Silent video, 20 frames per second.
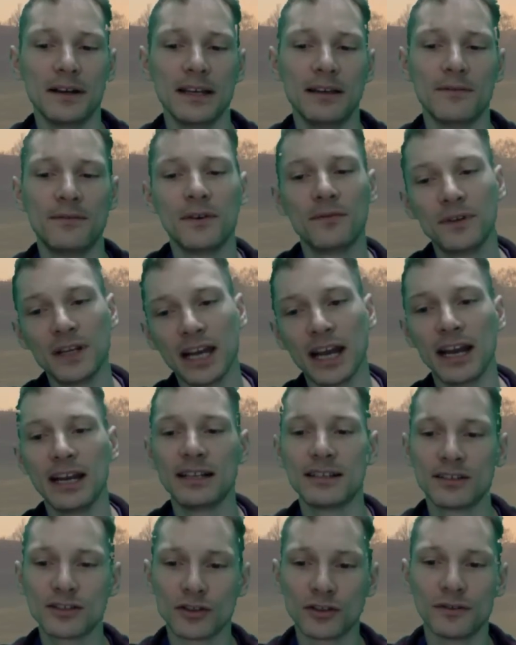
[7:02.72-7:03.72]

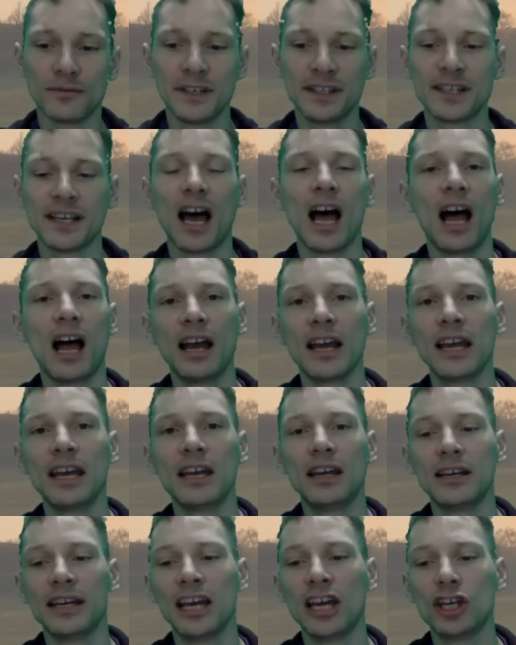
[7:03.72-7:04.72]
58 sort of is
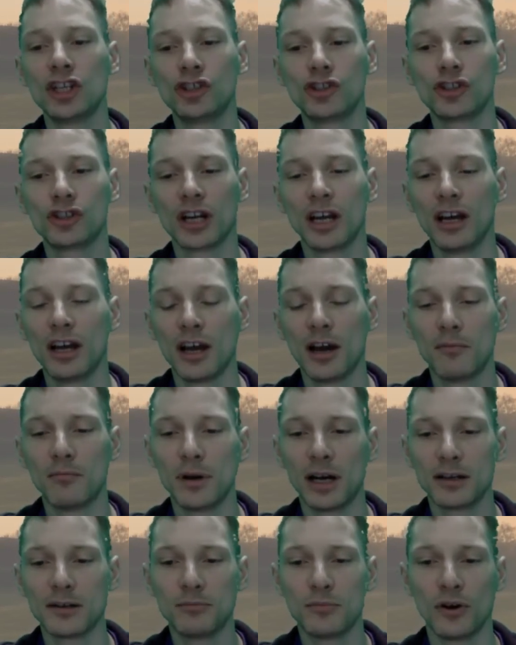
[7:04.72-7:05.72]
high-ish,
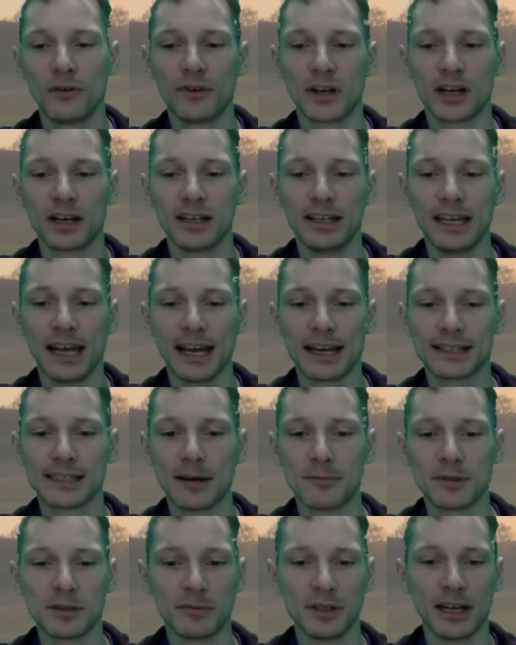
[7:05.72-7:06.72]
but perfectly
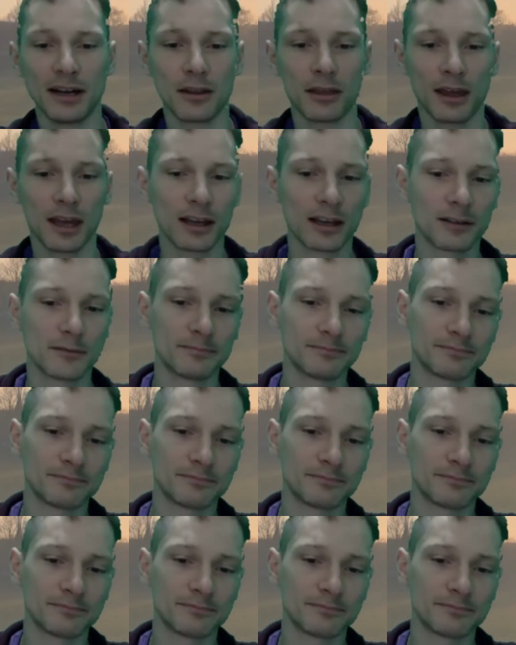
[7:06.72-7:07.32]
acceptable, I think.